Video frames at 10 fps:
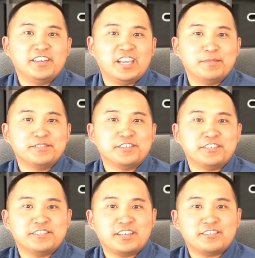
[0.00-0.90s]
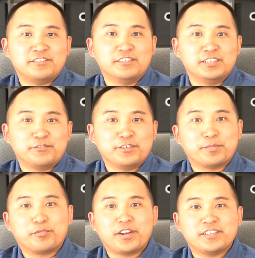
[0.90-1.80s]
Amazon is actually delivering the
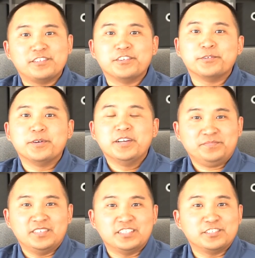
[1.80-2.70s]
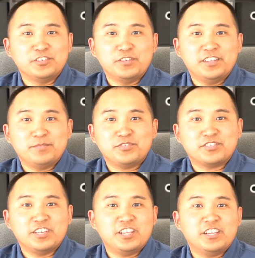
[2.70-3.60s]
product to you. And so you end up
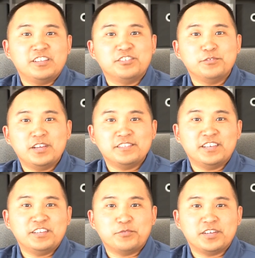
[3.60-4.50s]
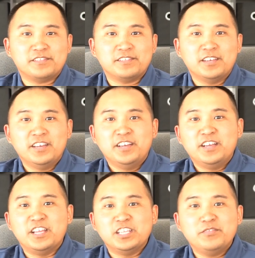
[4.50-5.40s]
just getting it in two days anyways.
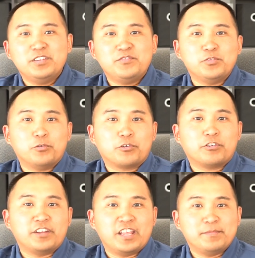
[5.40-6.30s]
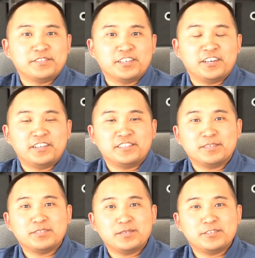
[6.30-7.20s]
And even if you order on Amazon,
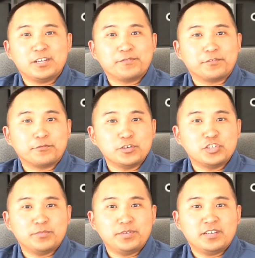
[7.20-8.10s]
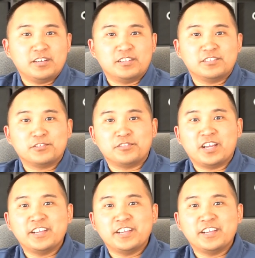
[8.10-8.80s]
sometimes they offer free shipping on certain